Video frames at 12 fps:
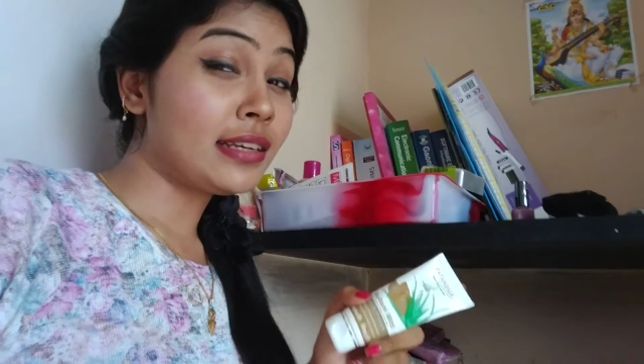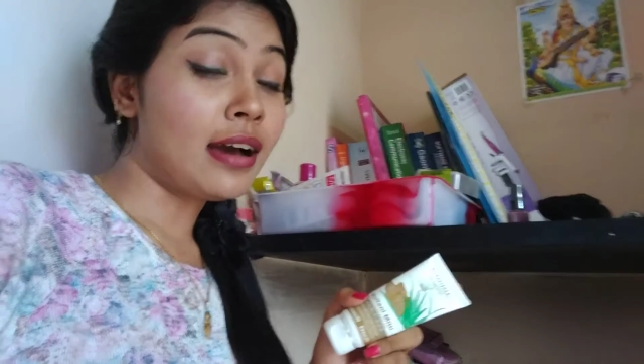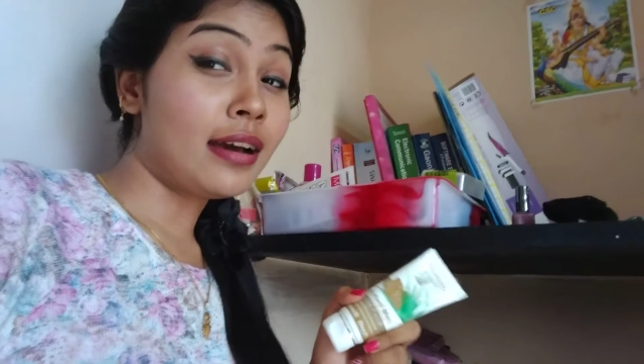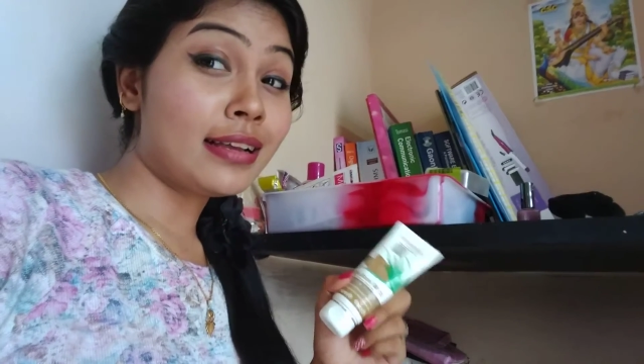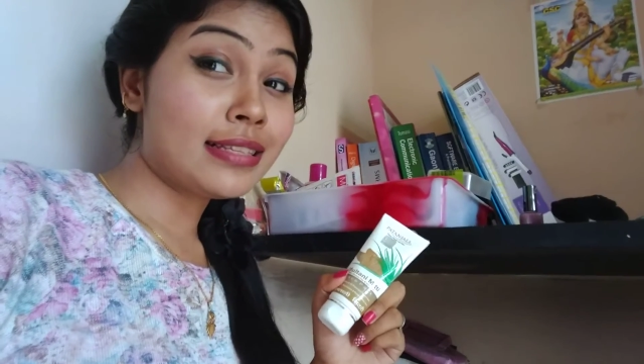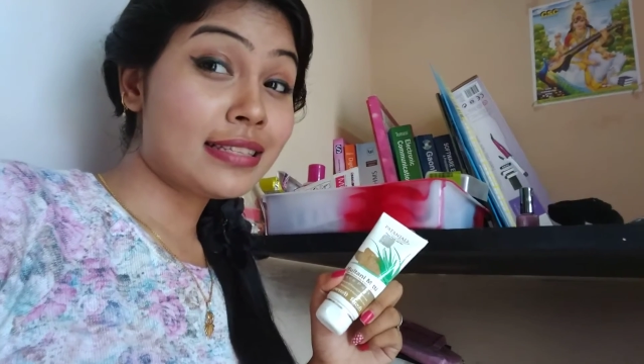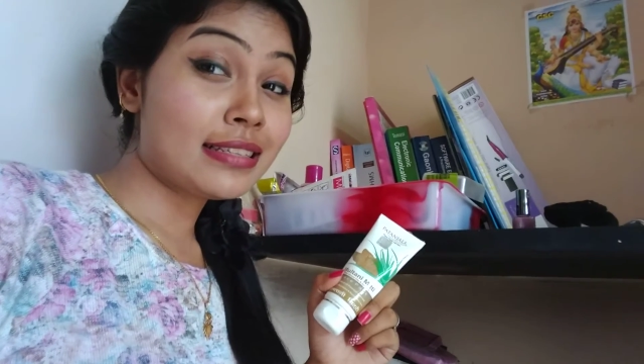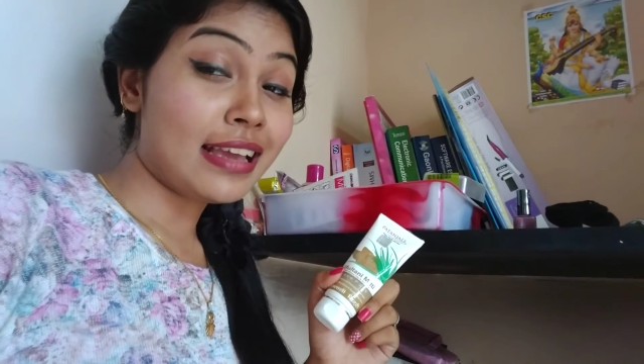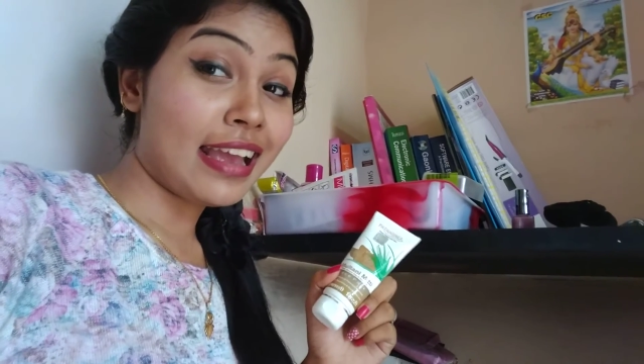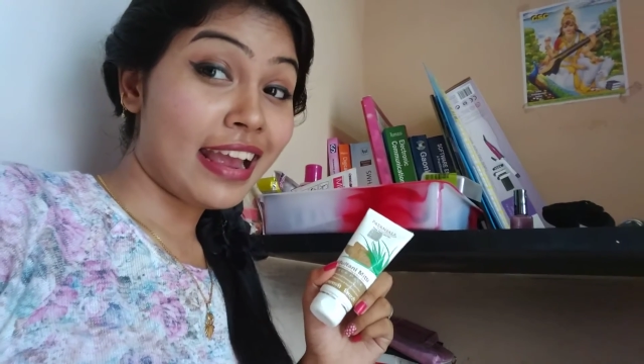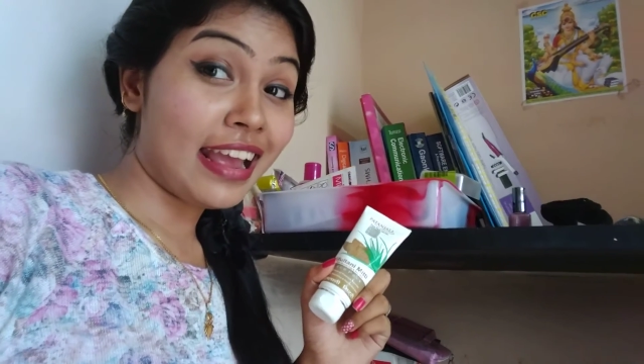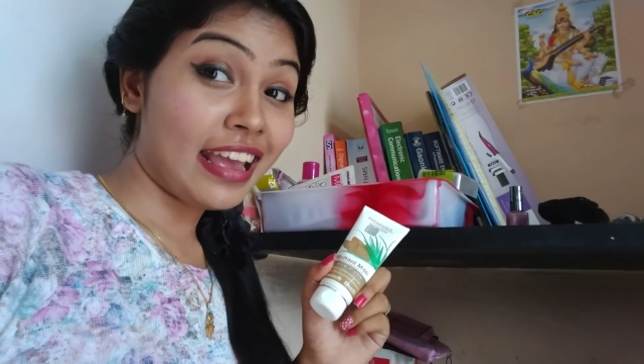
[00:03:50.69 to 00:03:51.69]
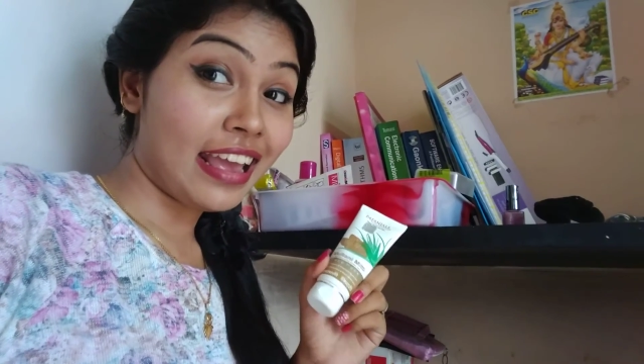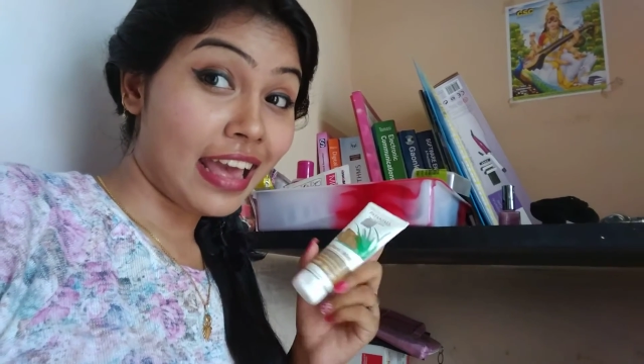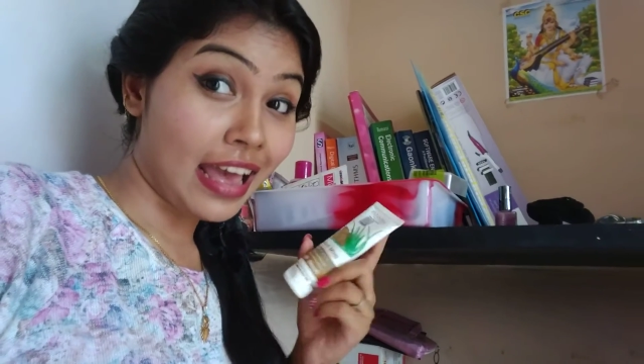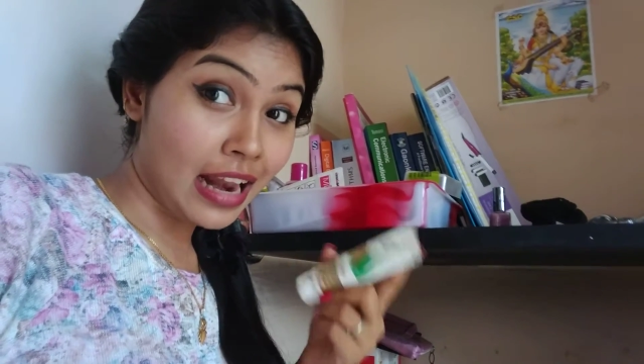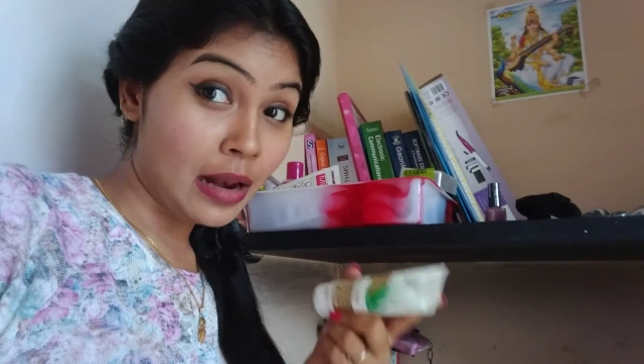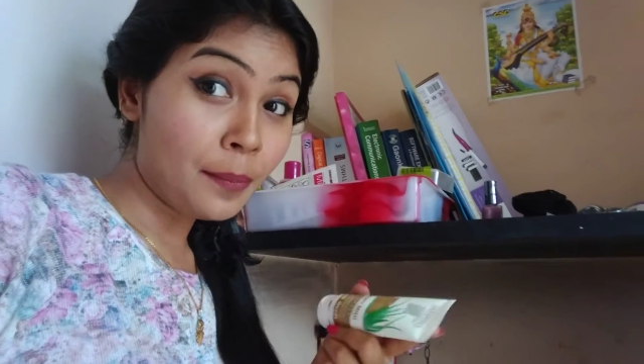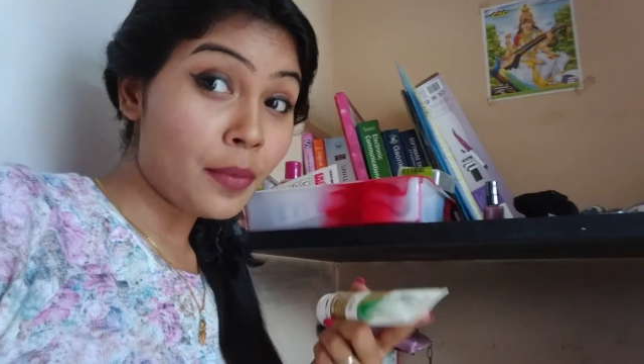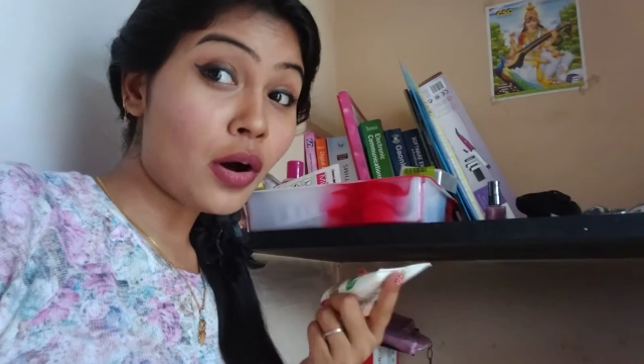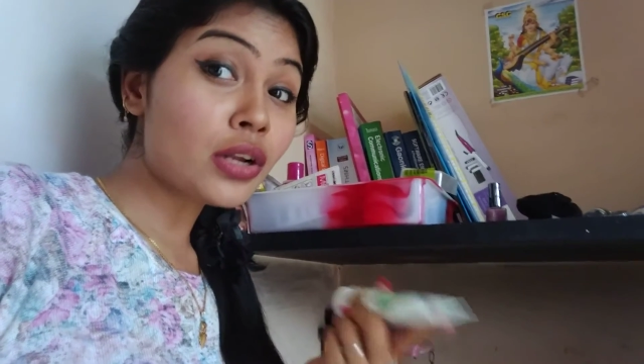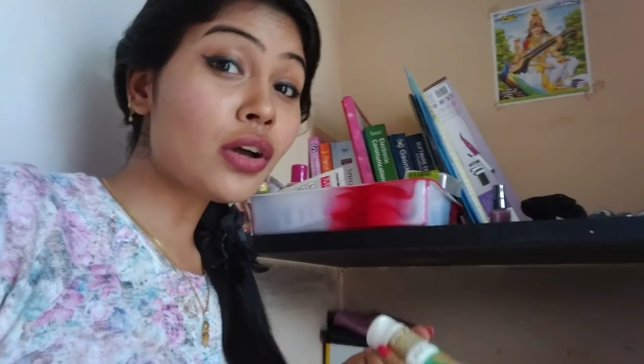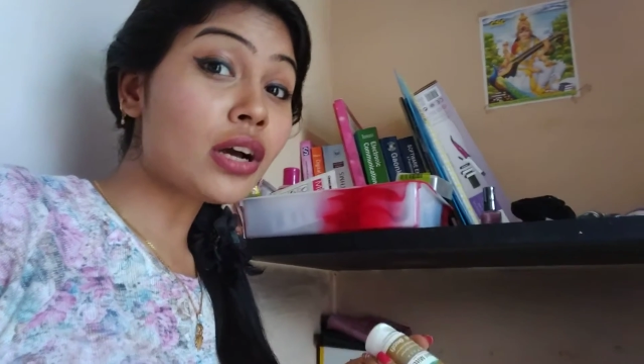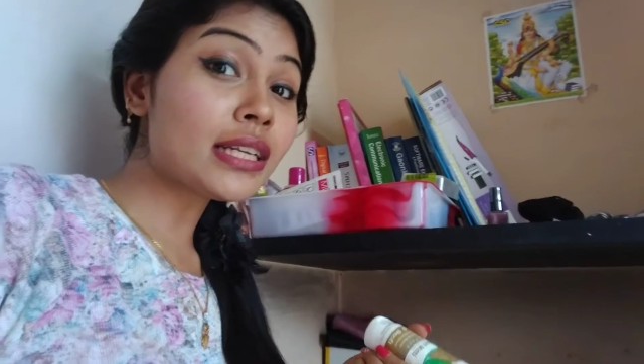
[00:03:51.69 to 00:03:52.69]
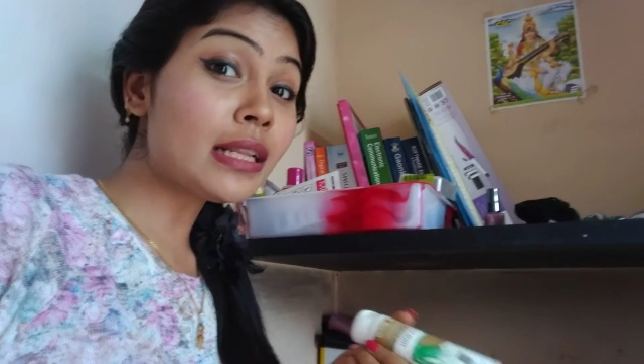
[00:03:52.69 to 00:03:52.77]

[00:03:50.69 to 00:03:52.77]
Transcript: yeah, it's help or not